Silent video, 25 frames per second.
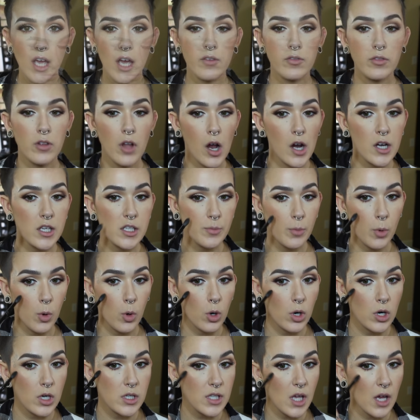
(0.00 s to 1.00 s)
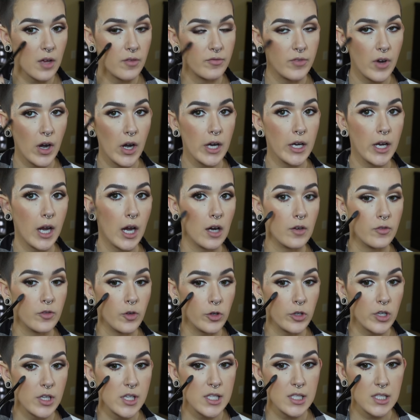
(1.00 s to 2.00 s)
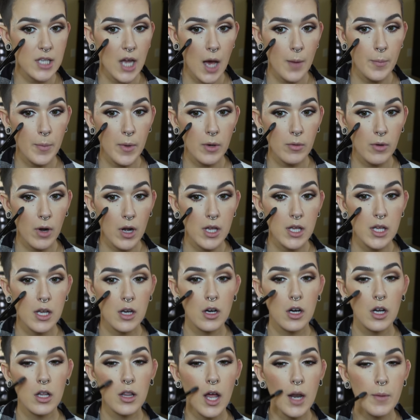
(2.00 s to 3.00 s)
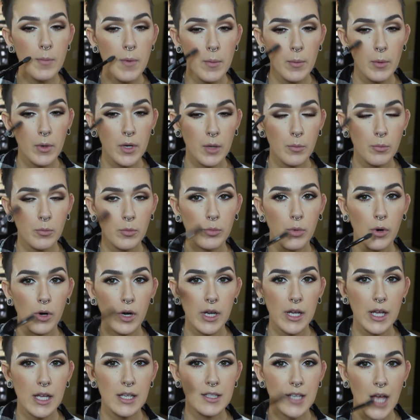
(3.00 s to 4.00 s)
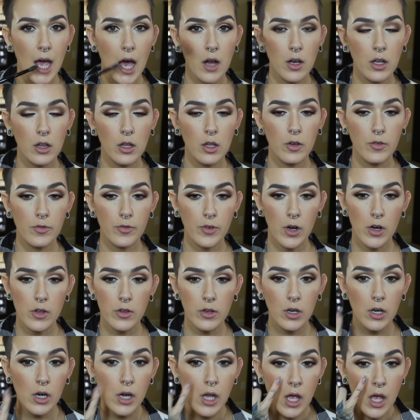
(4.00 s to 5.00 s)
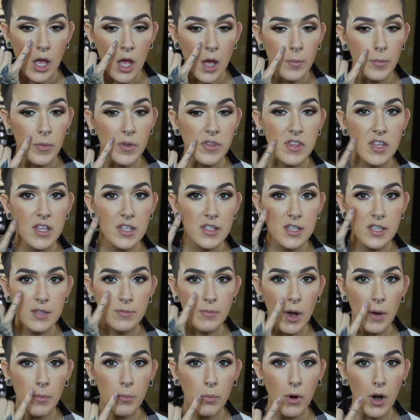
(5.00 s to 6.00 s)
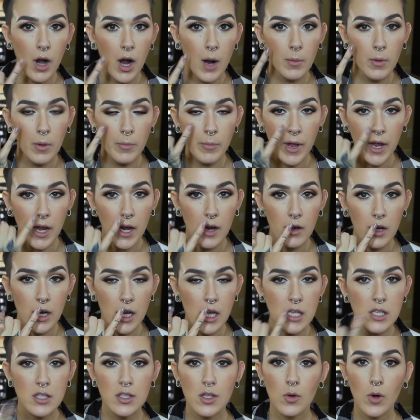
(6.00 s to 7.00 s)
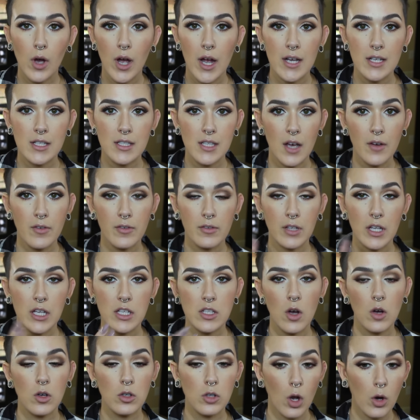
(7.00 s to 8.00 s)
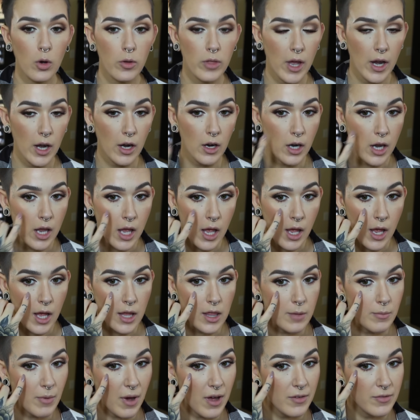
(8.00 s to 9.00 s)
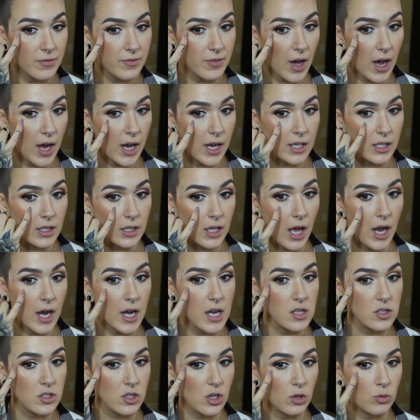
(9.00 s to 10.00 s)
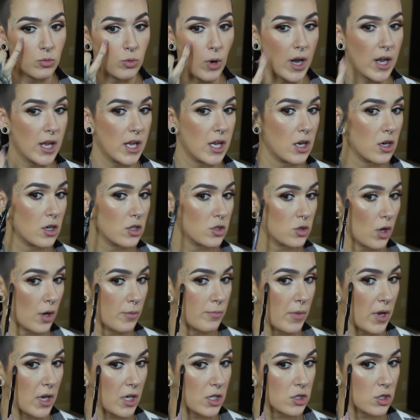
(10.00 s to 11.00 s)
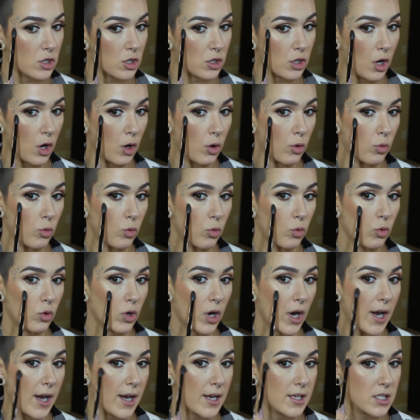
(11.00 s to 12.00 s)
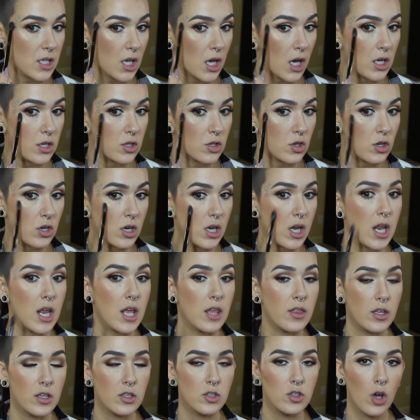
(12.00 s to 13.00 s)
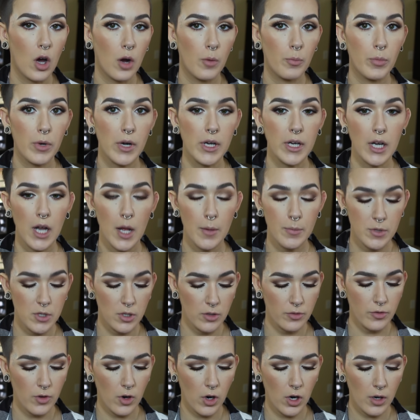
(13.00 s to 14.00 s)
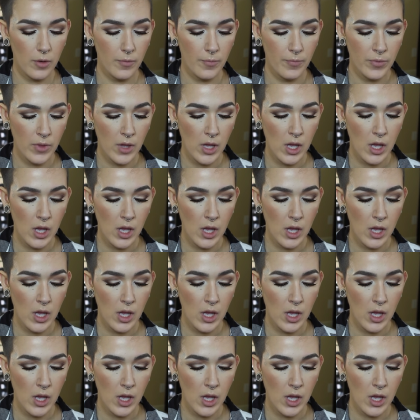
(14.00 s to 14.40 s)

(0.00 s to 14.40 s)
I have large pores, I'm very careful to stop it right here. A lot of people can bring it down a little further, but this is my problem area, so I definitely don't go there. And then my fine lines are right here, so I make sure to go right underneath and don't bring it up too far.